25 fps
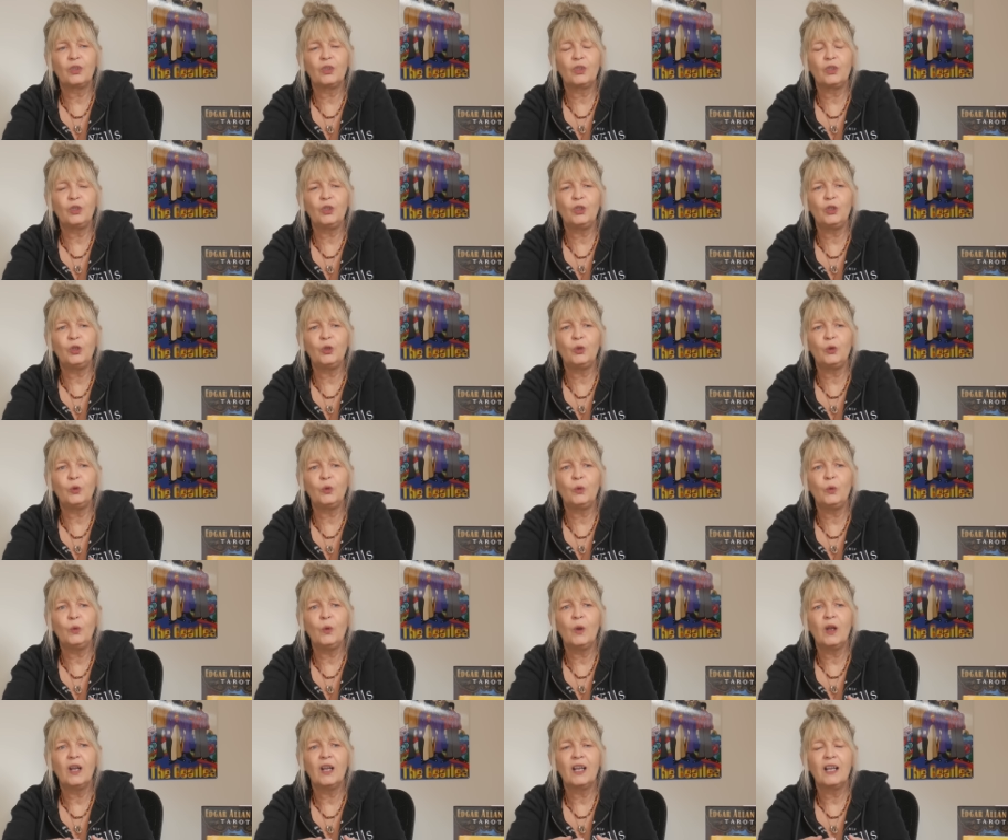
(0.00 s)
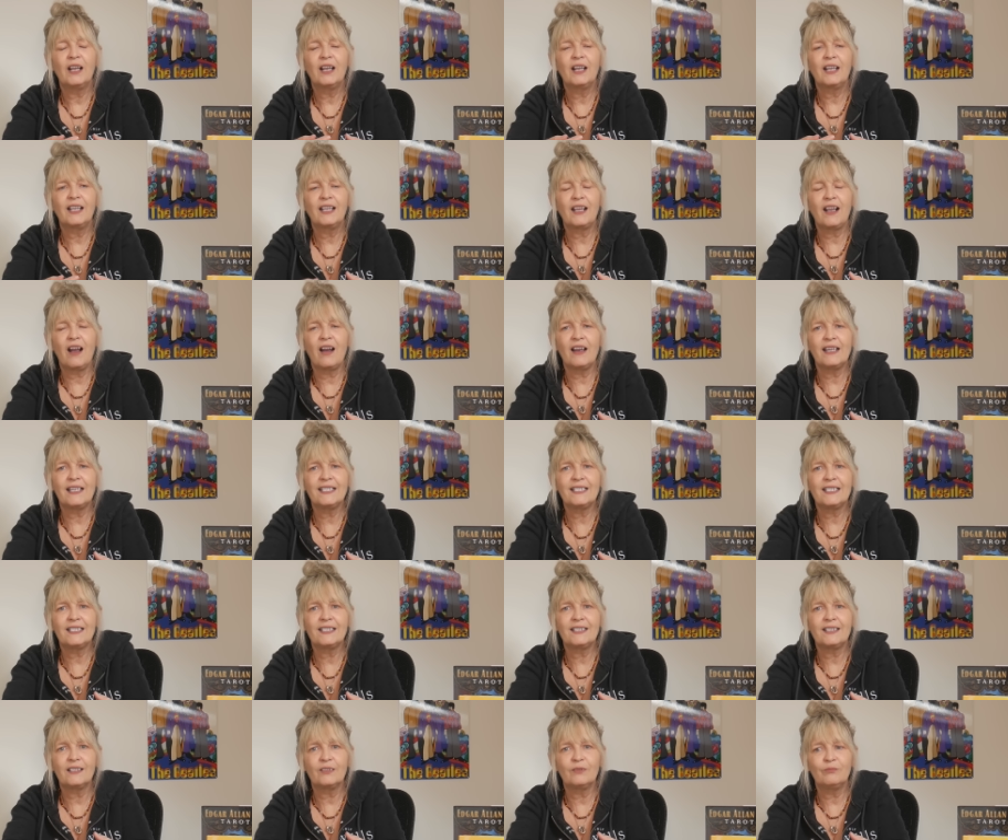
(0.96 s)
you
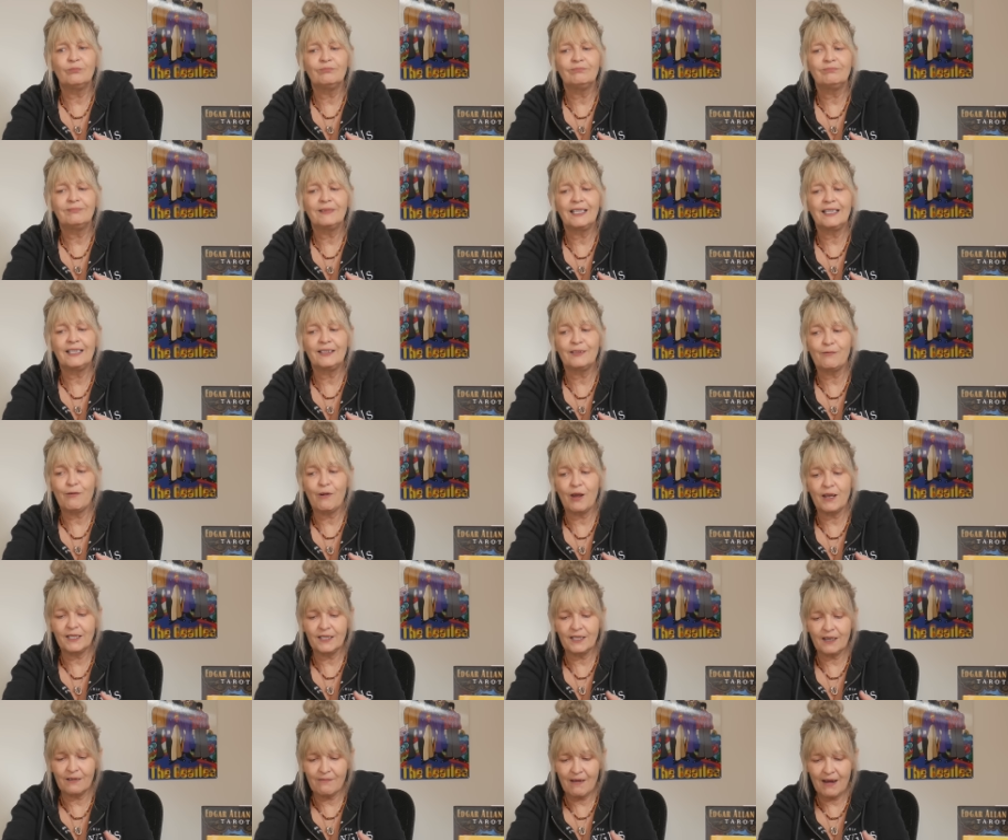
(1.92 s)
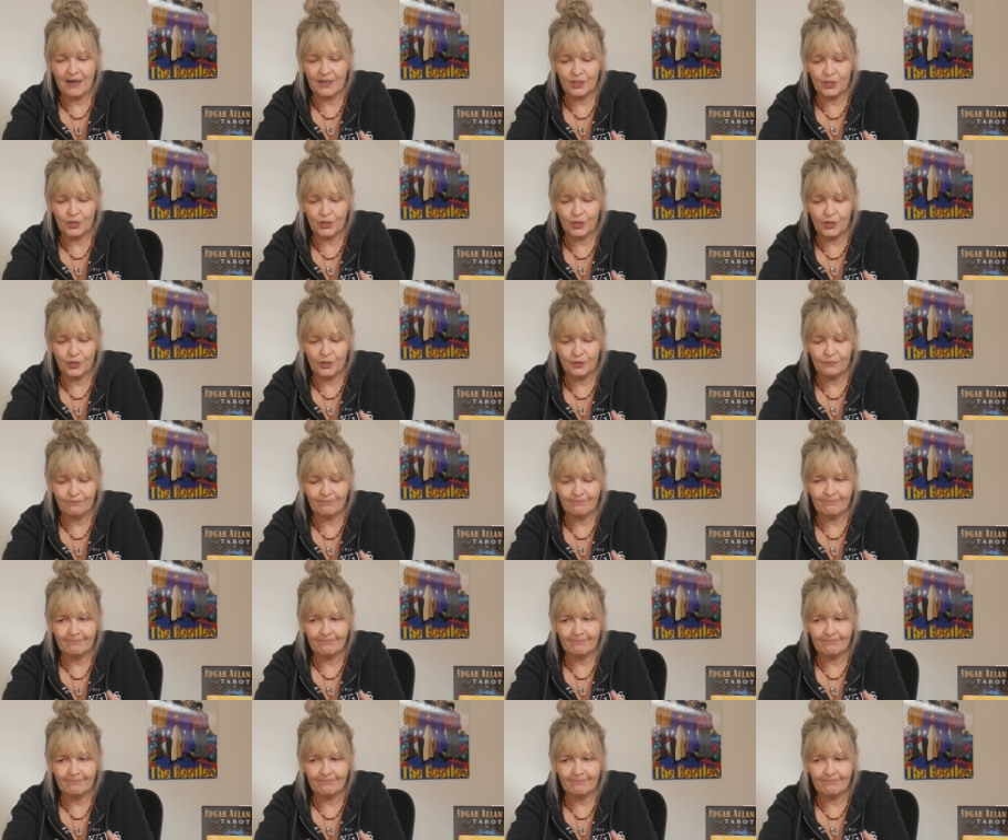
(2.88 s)
guided them in the right direction.